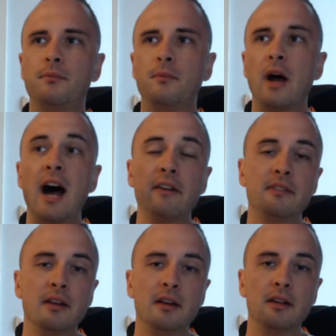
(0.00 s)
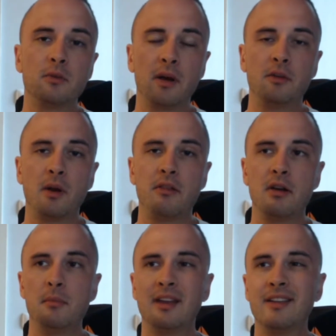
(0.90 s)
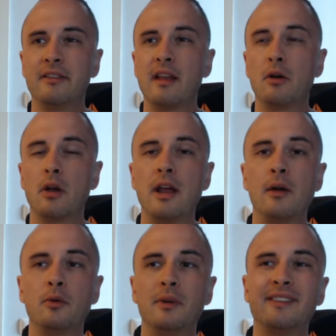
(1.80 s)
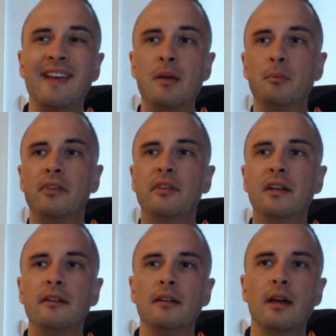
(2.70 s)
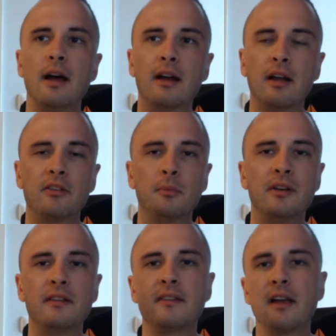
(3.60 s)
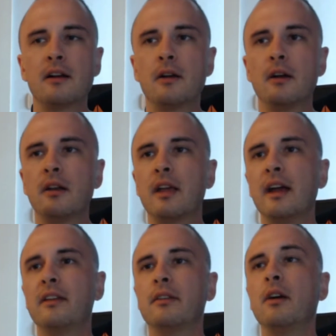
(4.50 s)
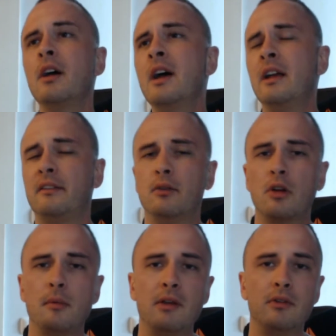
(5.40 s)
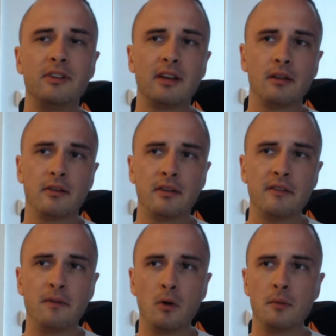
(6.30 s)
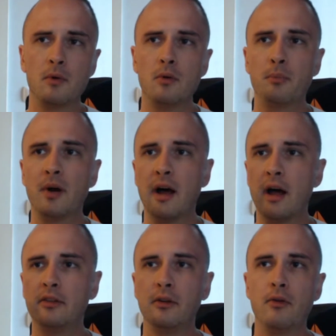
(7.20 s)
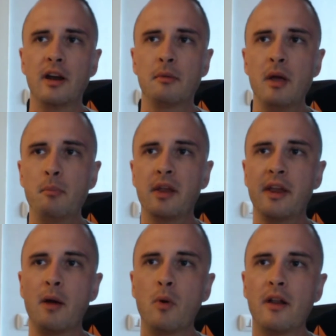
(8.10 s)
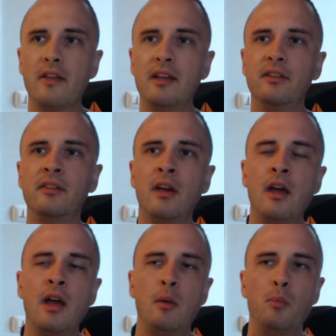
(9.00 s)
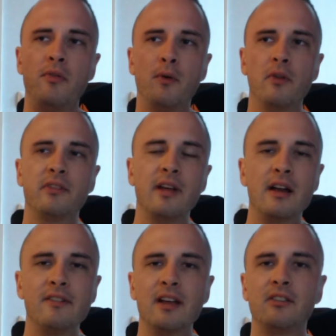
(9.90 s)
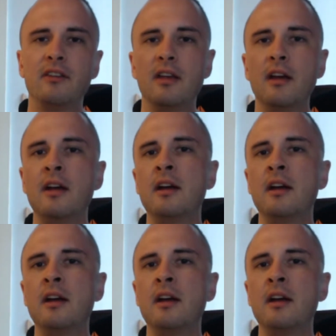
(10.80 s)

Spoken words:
After 2023 begins, that'll go down to a 10% customer discount code, okay? So still gonna be ridiculously affordable, but I do recommend picking up one of these before the start of next year,